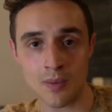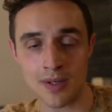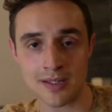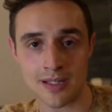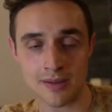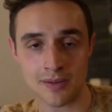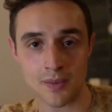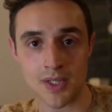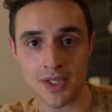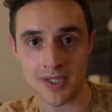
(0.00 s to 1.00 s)
one thing you can
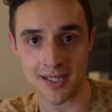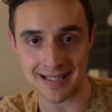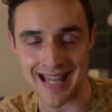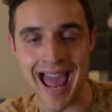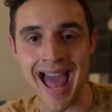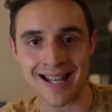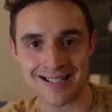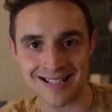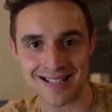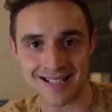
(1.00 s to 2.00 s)
ritualistically
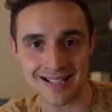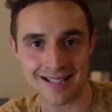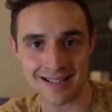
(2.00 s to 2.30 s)
add to this